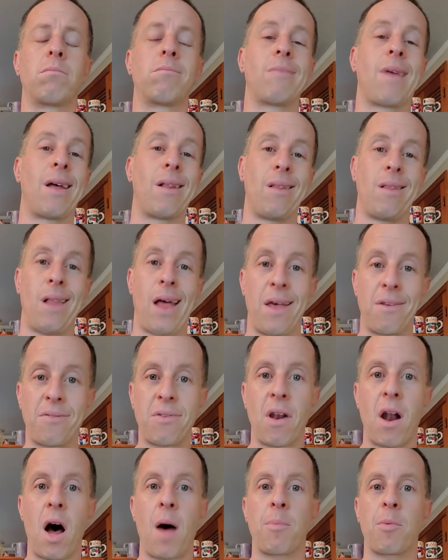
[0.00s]
a less
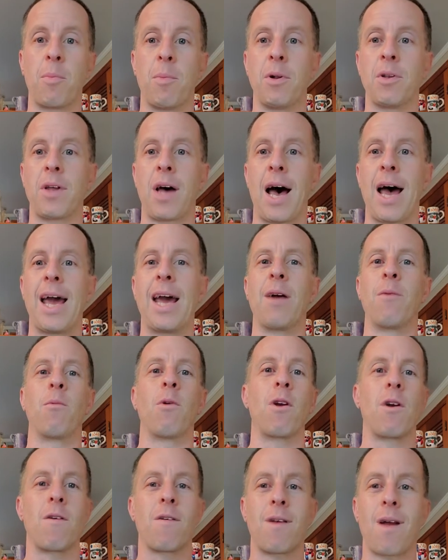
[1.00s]
than optimal diet
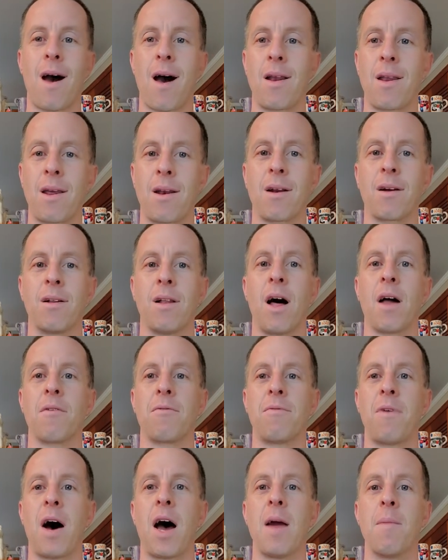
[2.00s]
where you're not eating a lot of
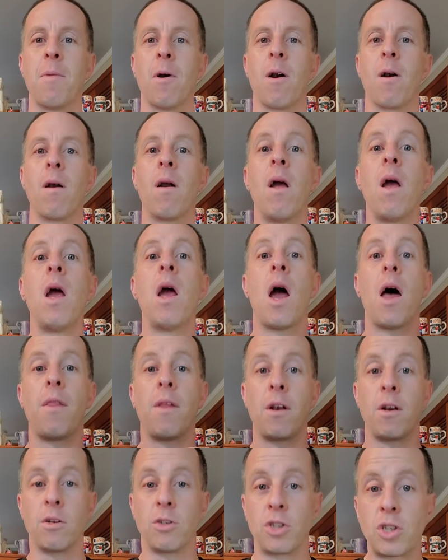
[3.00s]
fiber and
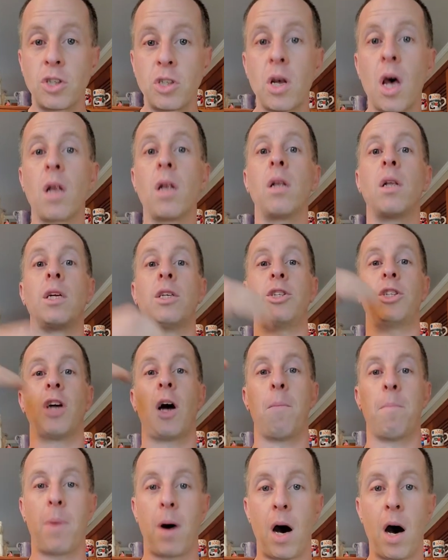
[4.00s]
then you suddenly
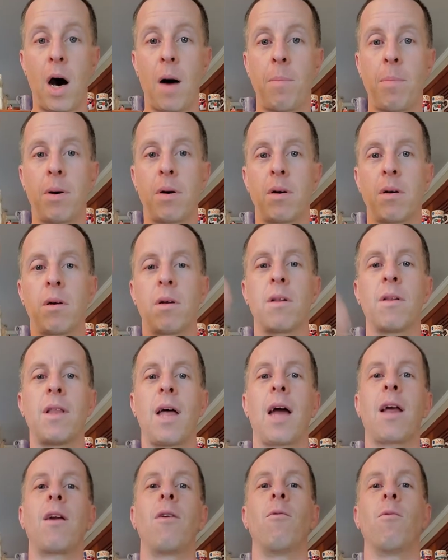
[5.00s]
jump up.
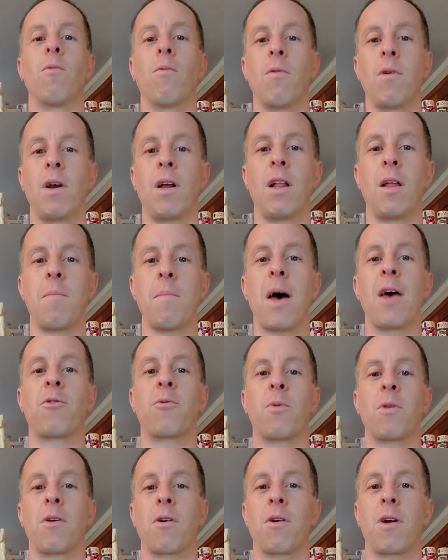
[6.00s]
That can really mess
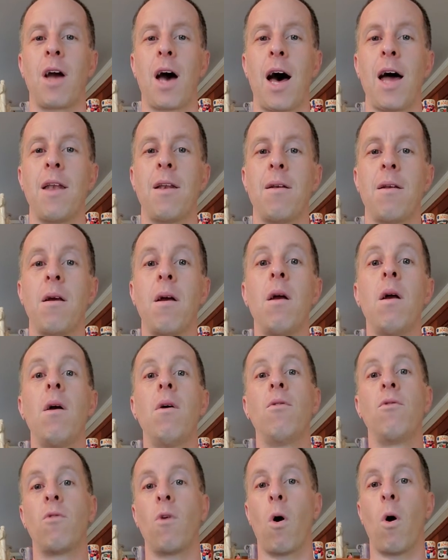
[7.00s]
with your gut.
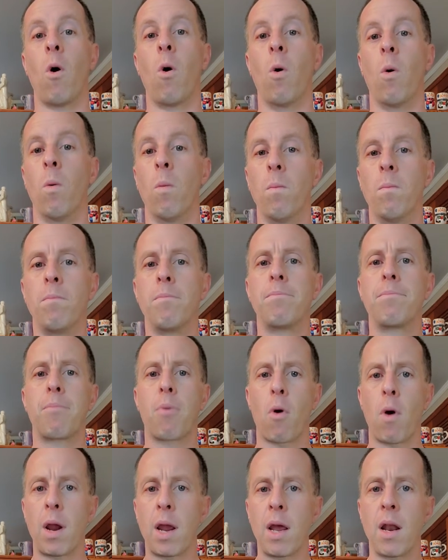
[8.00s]
So
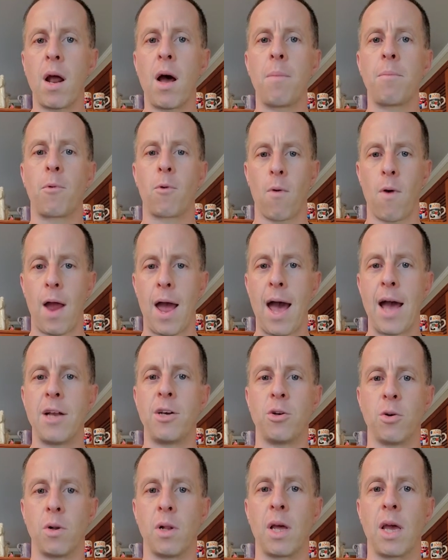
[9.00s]
bring it up
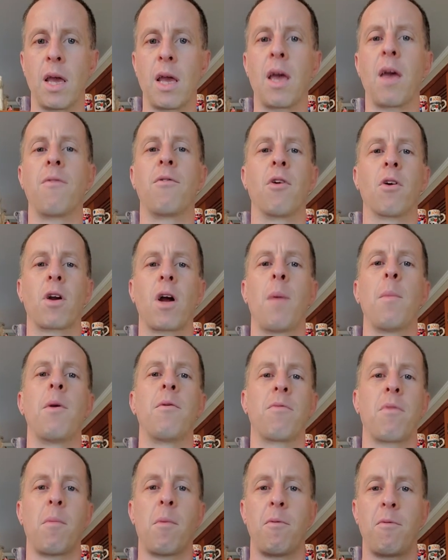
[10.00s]
gradually if you're coming
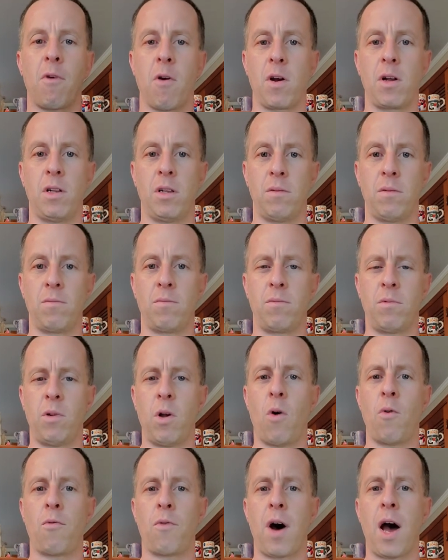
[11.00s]
from a very
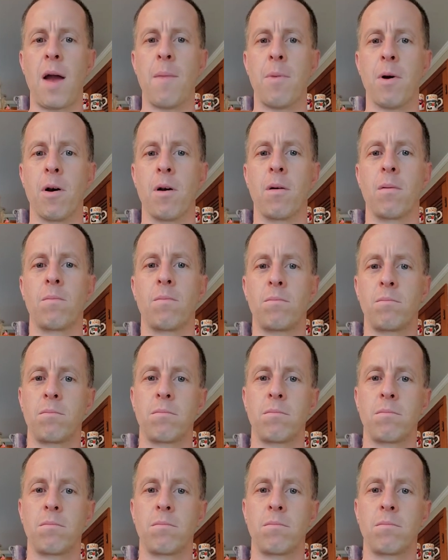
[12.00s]
low fiber